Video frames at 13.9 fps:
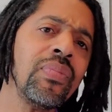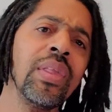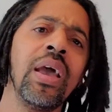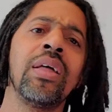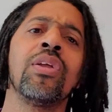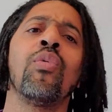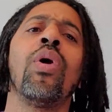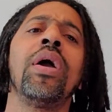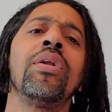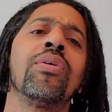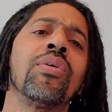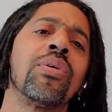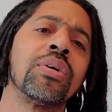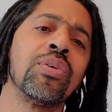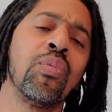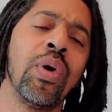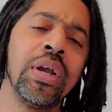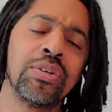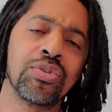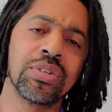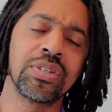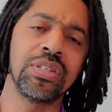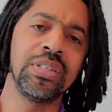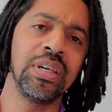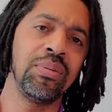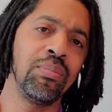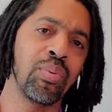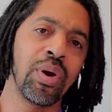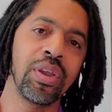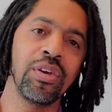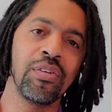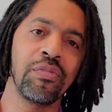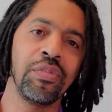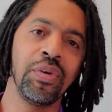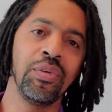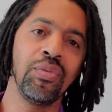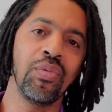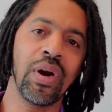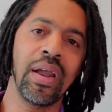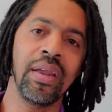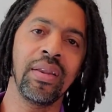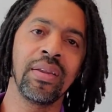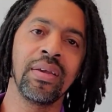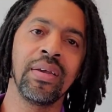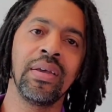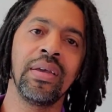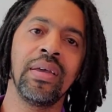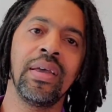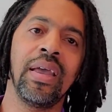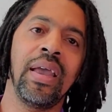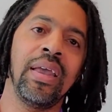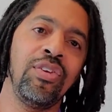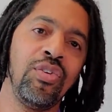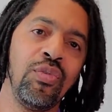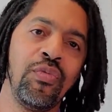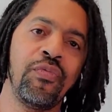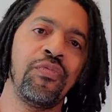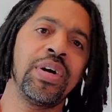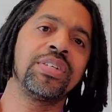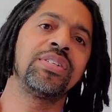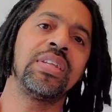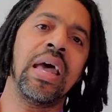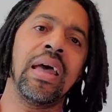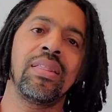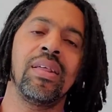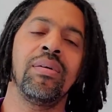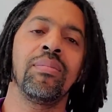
and the waiter or the waitress didn't bring your food right and you fussed at them.